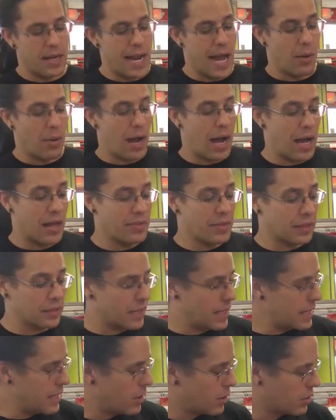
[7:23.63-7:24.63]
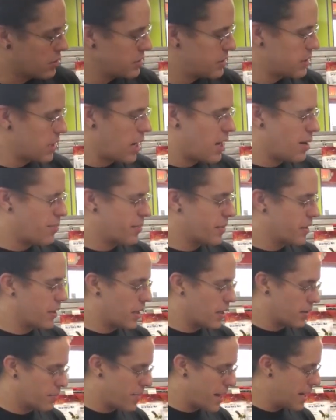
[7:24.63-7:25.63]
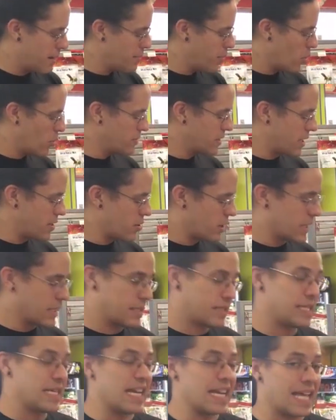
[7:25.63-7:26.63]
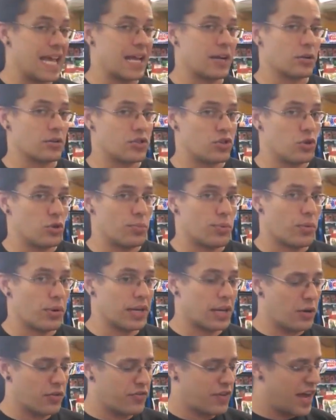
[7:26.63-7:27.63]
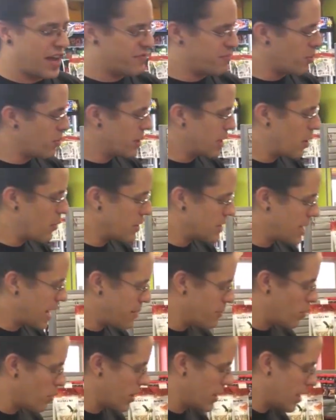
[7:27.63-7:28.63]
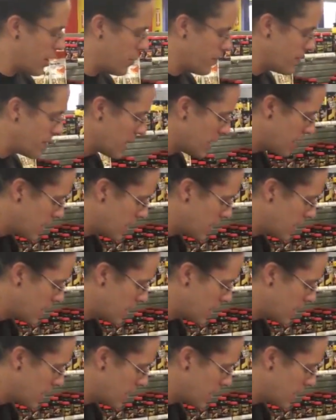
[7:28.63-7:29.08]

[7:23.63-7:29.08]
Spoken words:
Now on the linears, the main bulbs that you're gonna see again are 2.0, 5.0, and 10.0.